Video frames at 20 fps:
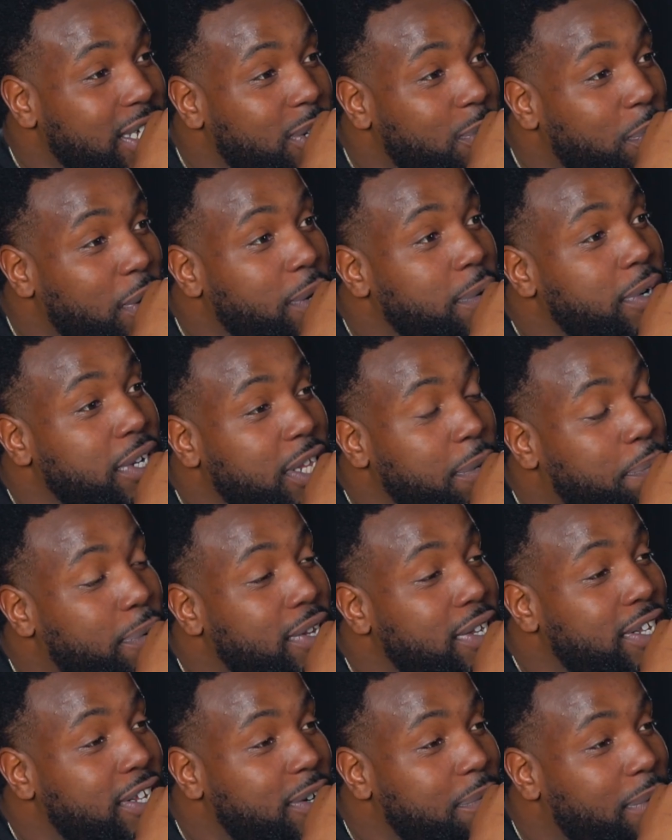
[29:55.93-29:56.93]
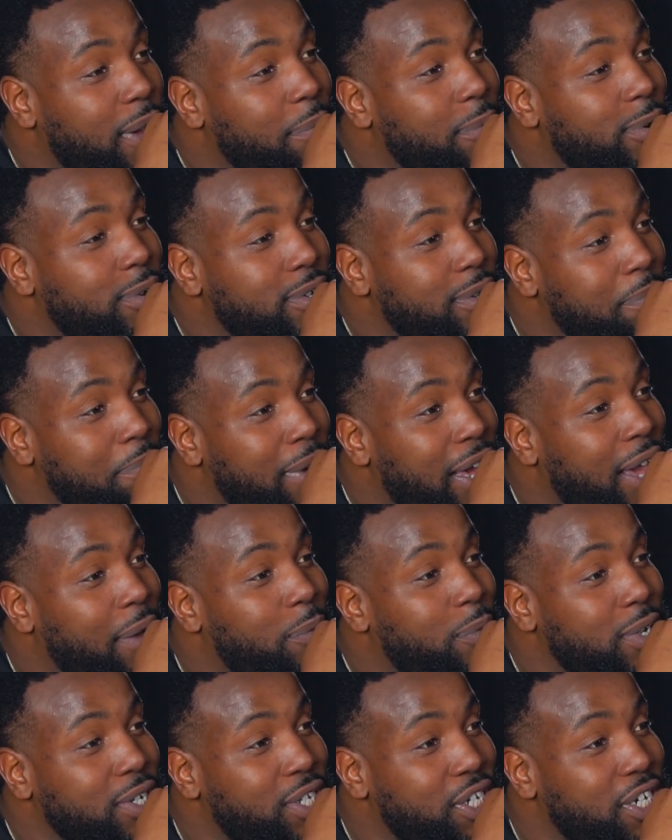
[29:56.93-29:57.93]
We really put Little Mama on the map
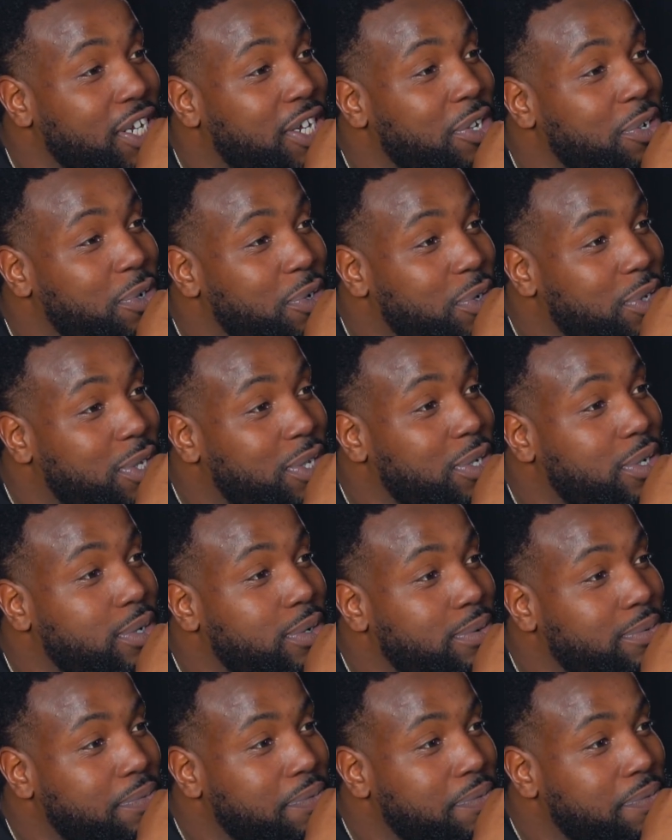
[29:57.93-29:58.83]
with chicken noodle soup.